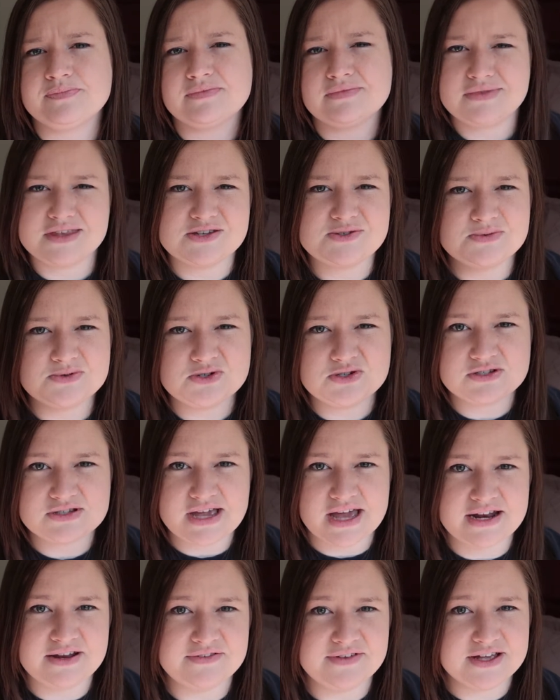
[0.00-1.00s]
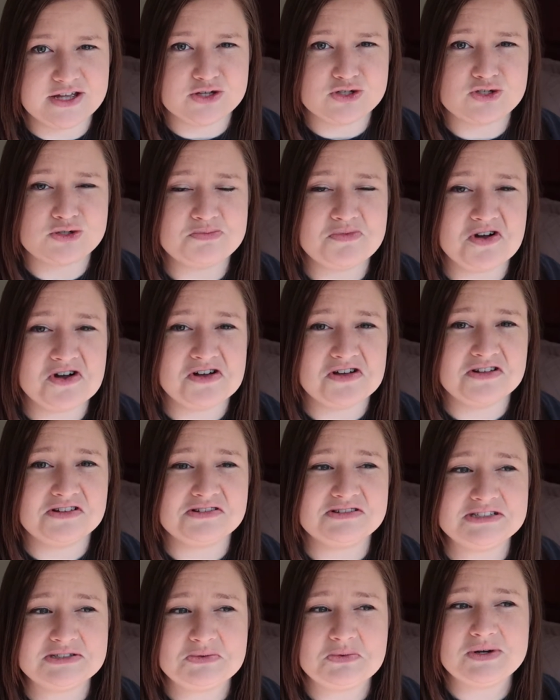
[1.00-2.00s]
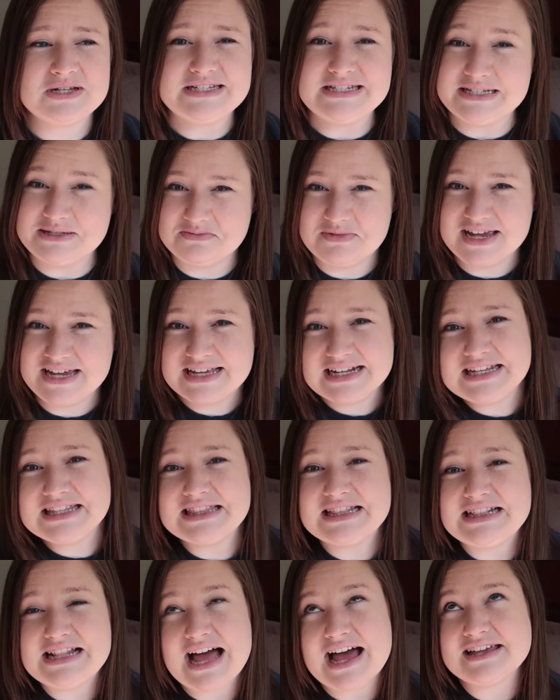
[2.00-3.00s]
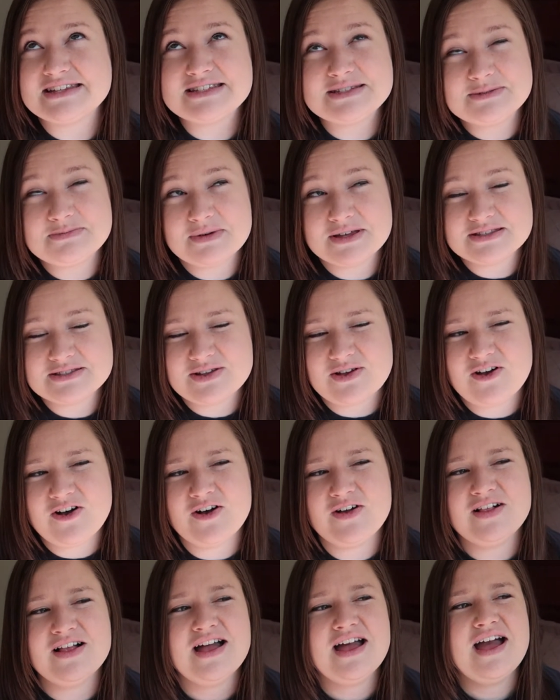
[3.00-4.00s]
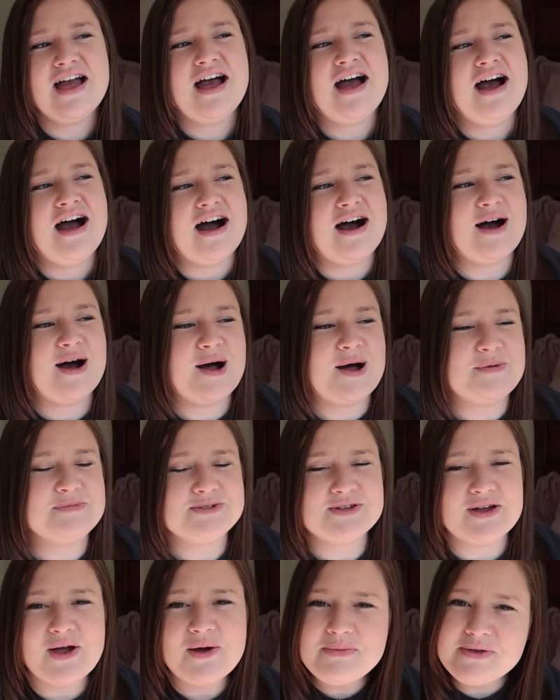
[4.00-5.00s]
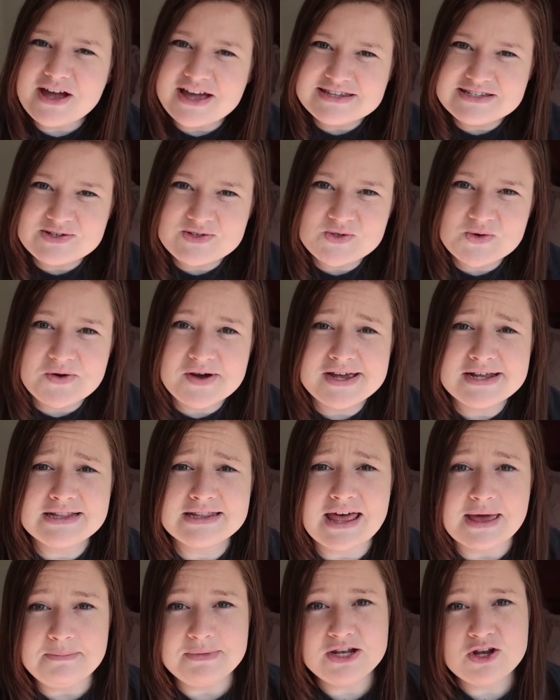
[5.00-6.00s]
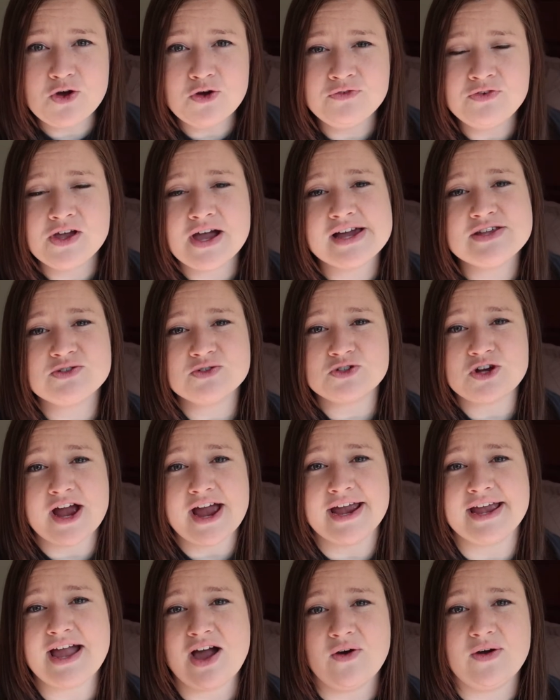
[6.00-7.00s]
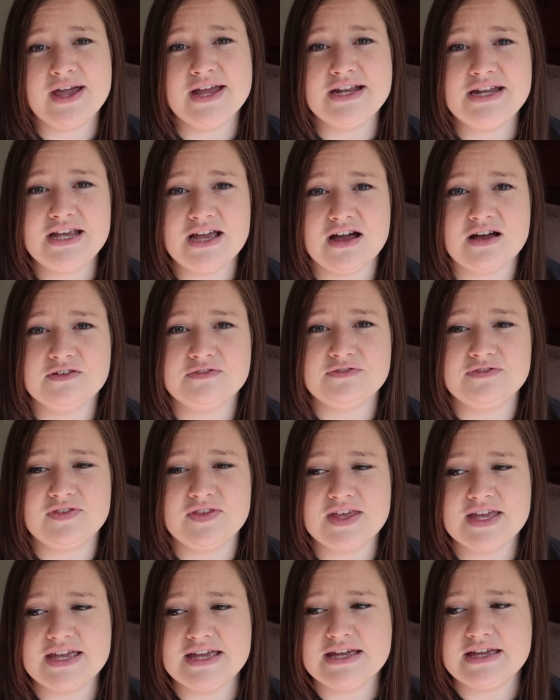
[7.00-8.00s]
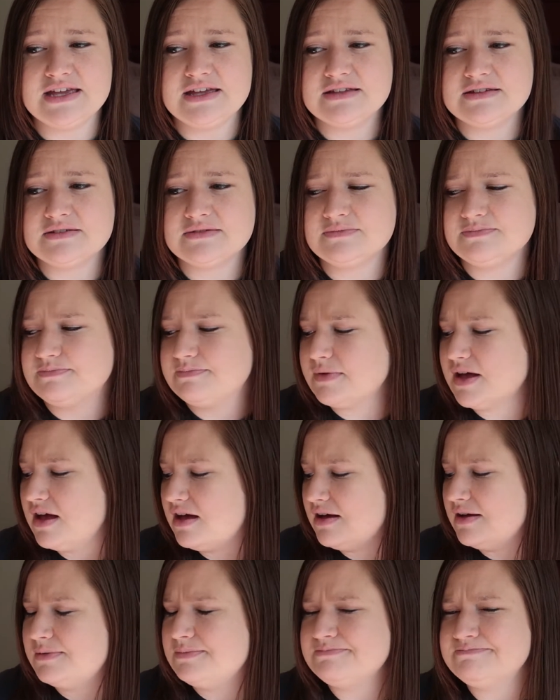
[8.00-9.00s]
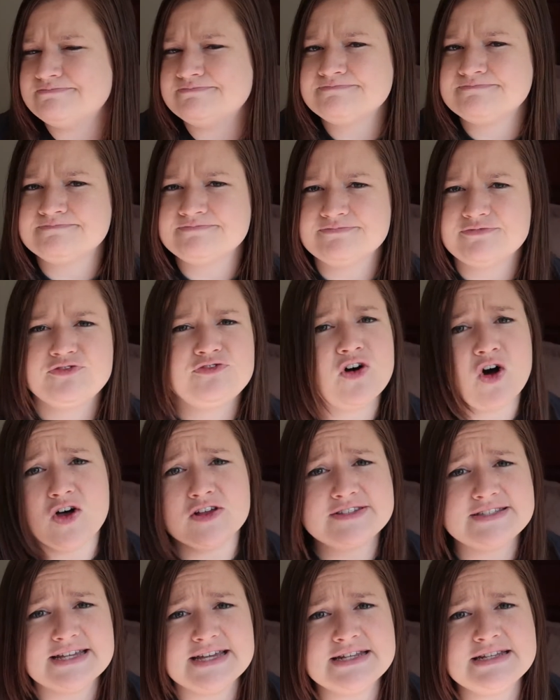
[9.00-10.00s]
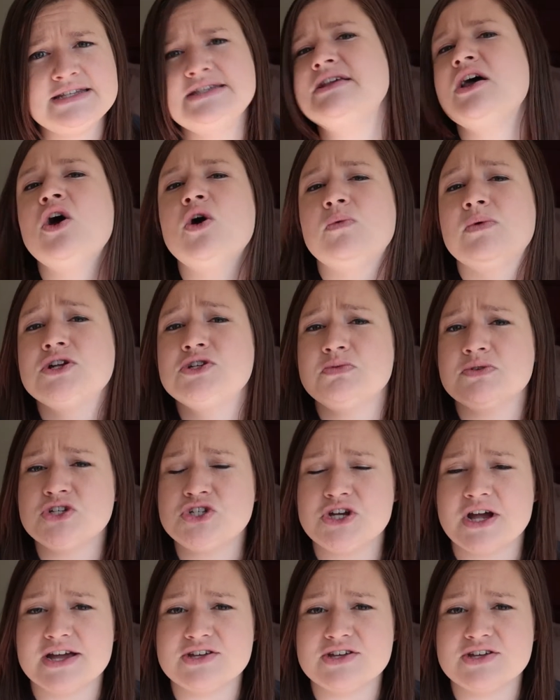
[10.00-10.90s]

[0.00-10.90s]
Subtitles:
this was just kind of like a small, what didn't make it in the last month's haul. So I hope you guys enjoyed. Let me know if you guys are trying out any of the fall scents, which ones you